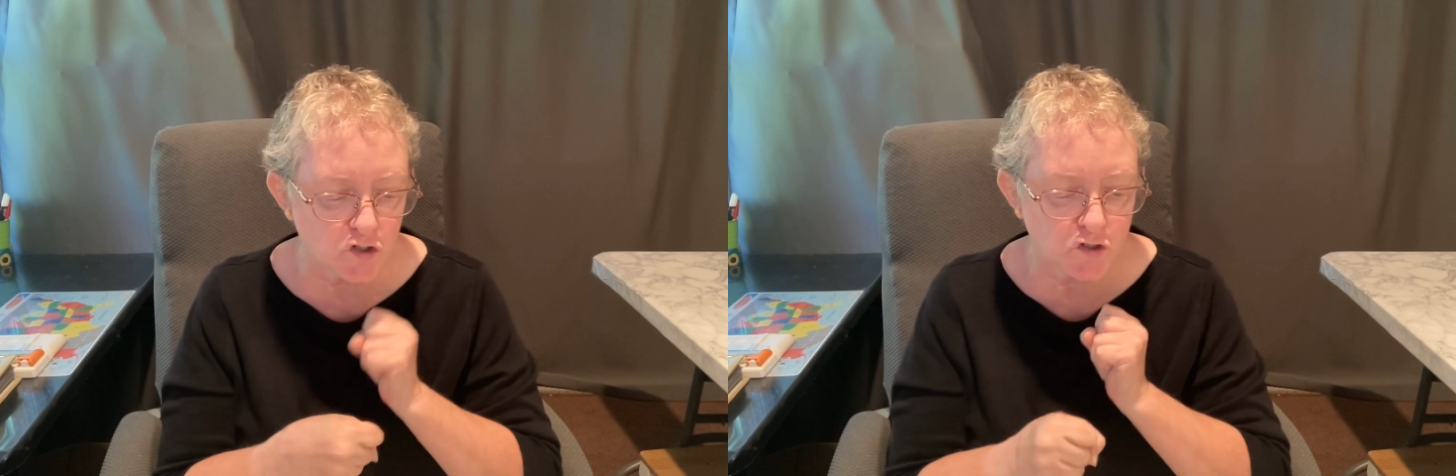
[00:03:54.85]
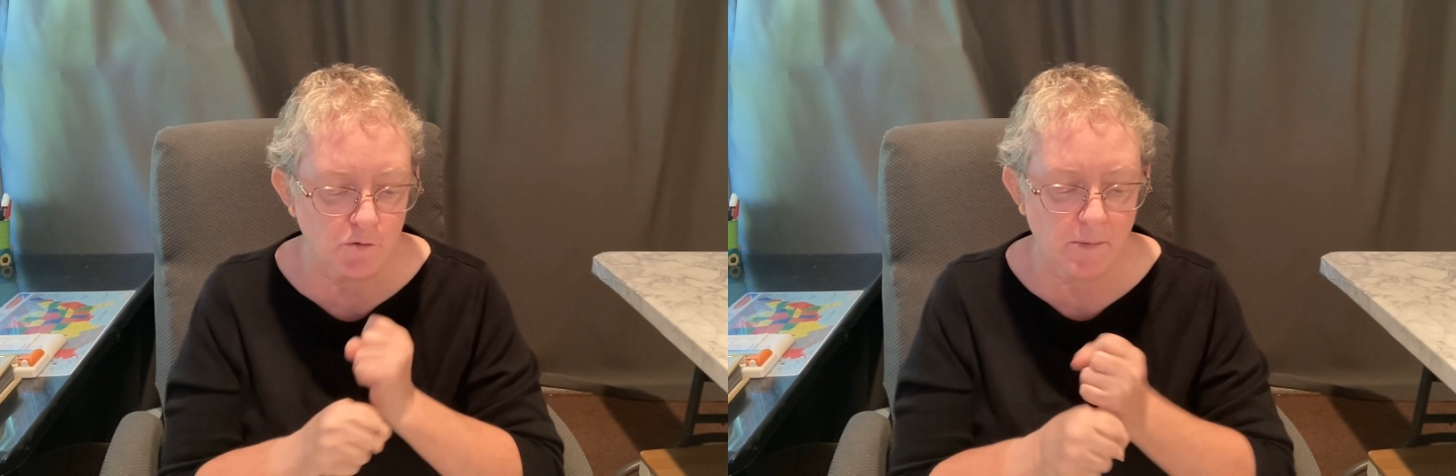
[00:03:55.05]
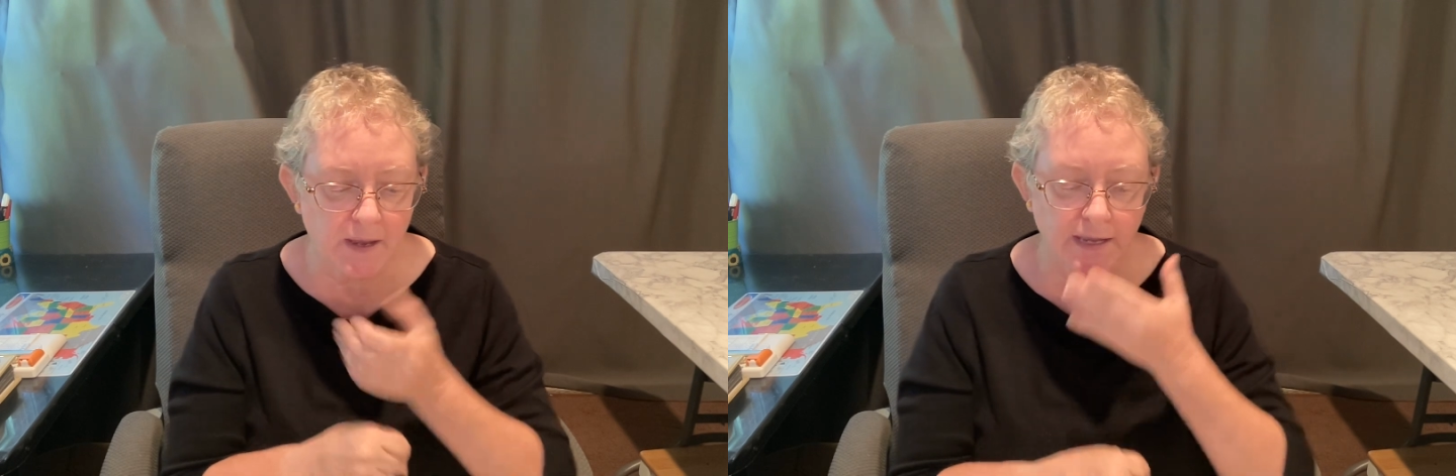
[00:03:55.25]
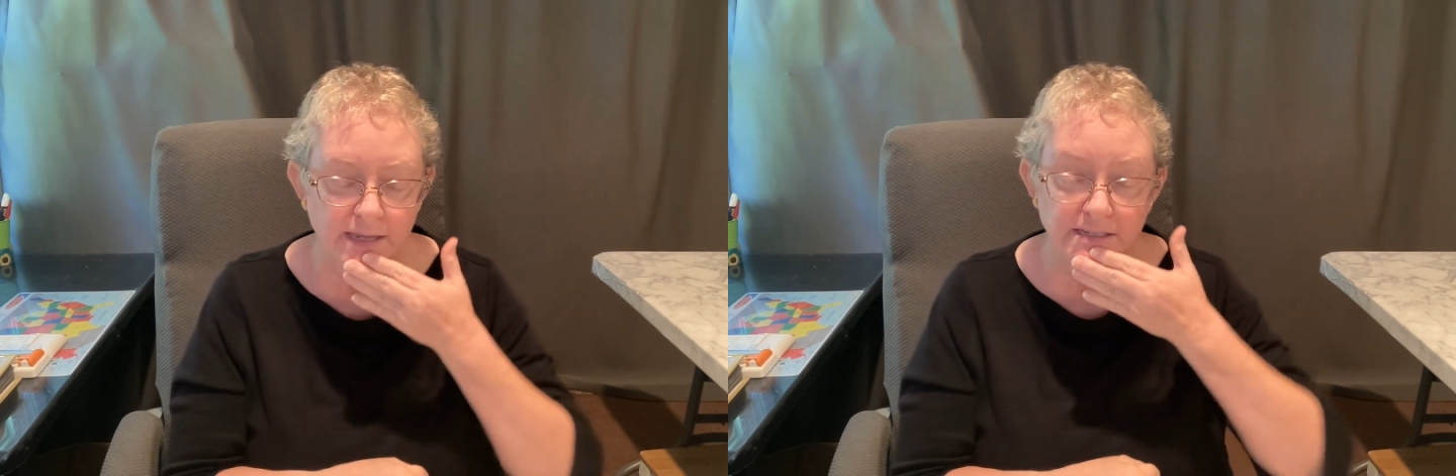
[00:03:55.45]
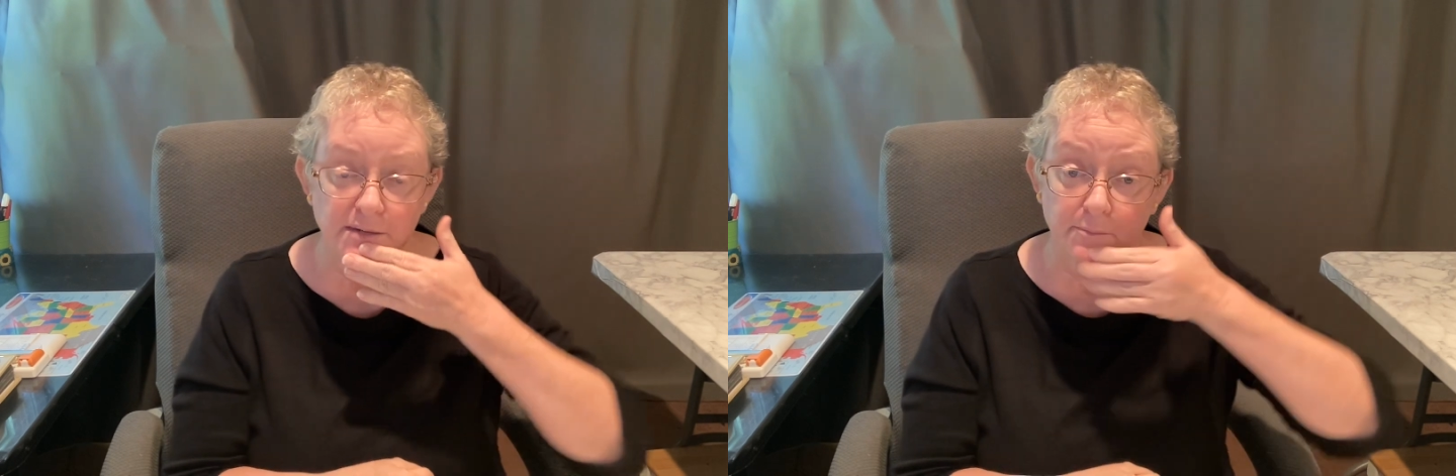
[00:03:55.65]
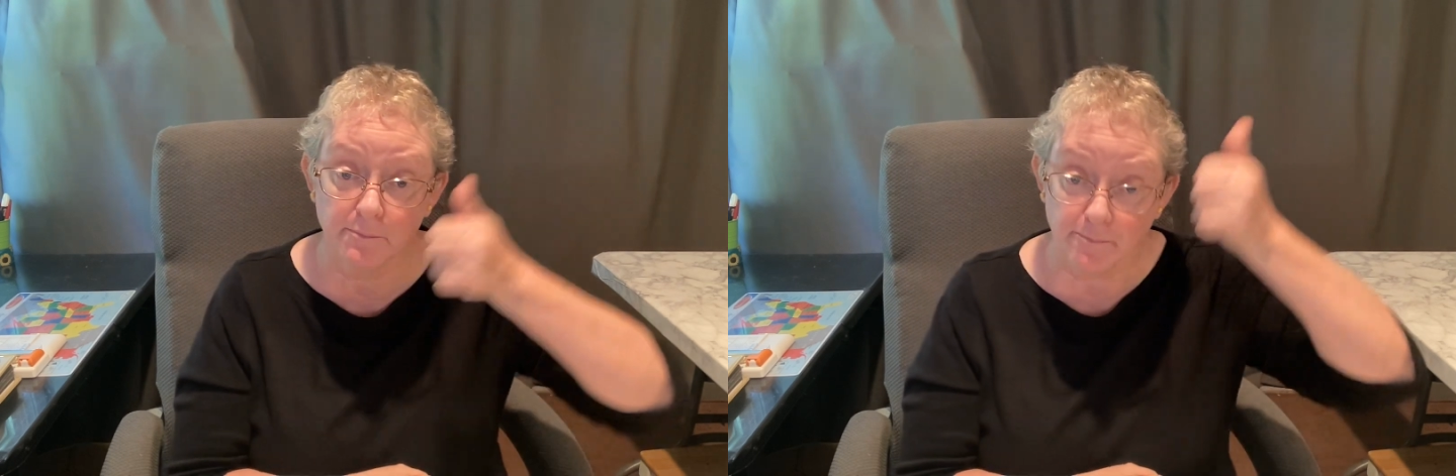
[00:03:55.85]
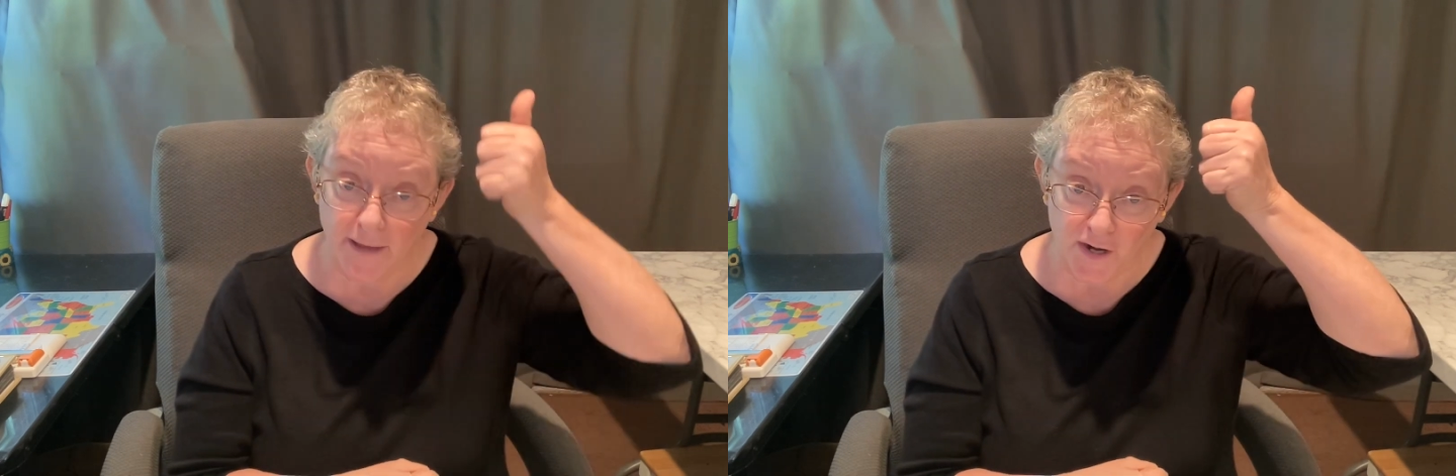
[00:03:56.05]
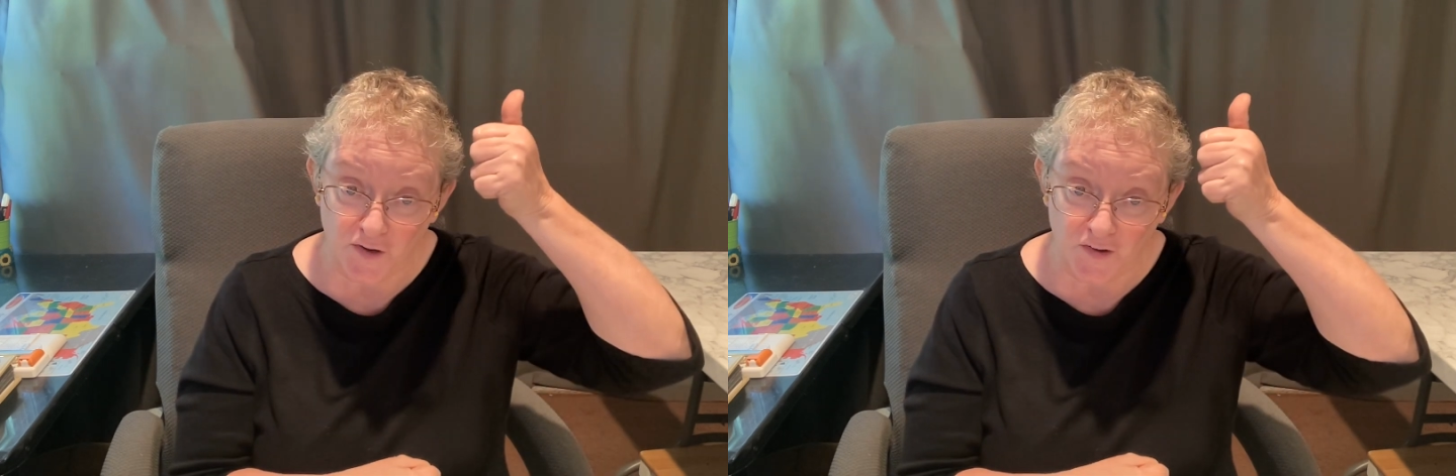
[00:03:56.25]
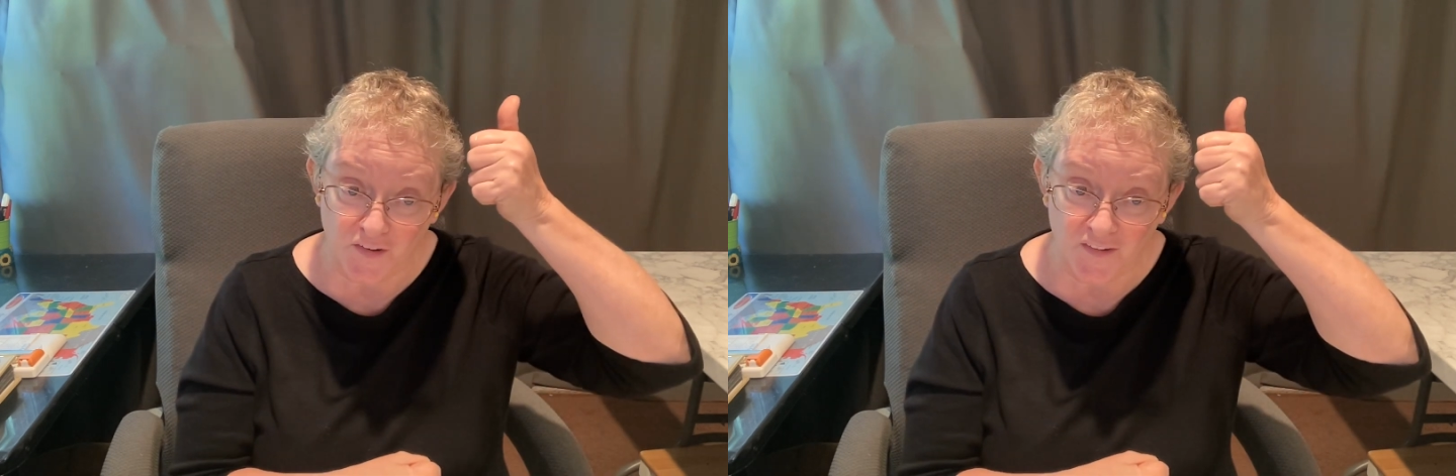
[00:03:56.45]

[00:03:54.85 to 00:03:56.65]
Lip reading: to make it better?